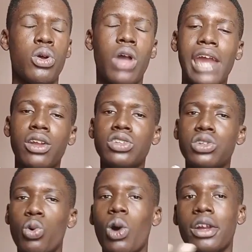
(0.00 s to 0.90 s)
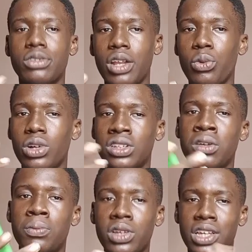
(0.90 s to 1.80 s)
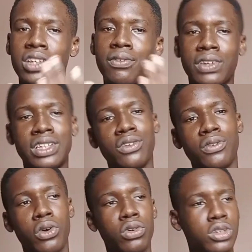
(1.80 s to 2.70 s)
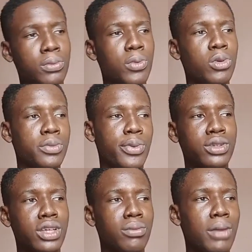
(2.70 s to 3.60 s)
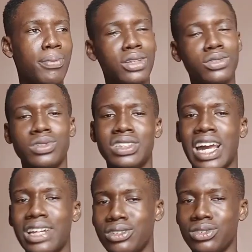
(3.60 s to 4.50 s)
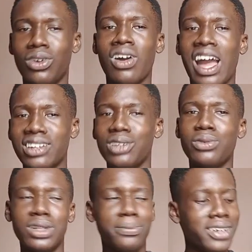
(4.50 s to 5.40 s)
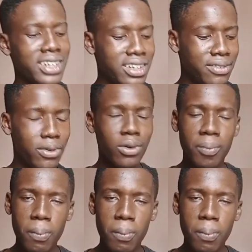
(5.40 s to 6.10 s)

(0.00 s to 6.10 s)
I don't know actually what they reported the video for. Some people reported my page on Twitter. I don't know actually what they reported it for.